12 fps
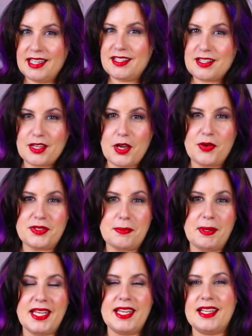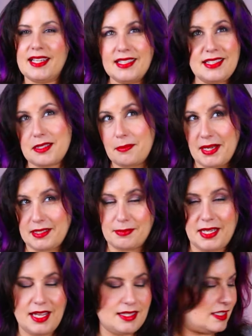under the cozy blanket because it's the
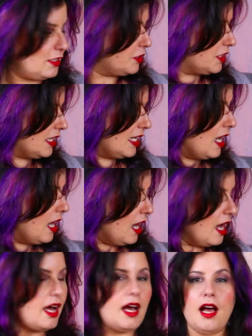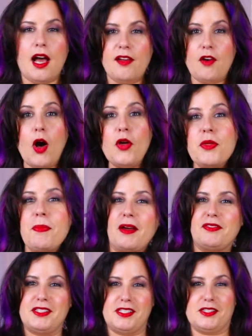basement. It's still chilly. I have all the
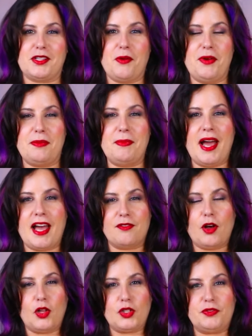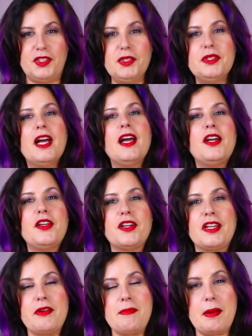beverages with me. I have all of you. You're
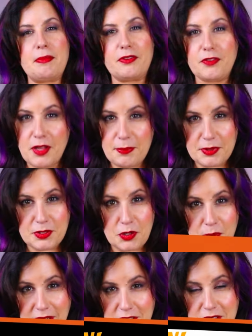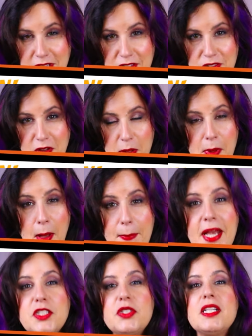gonna remember full episode watch along is available on
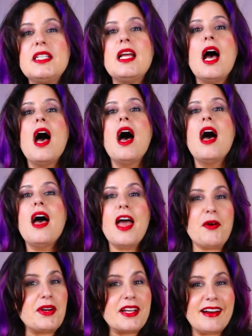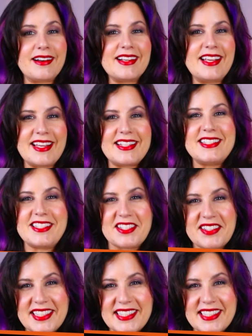Patreon, and we're gonna get to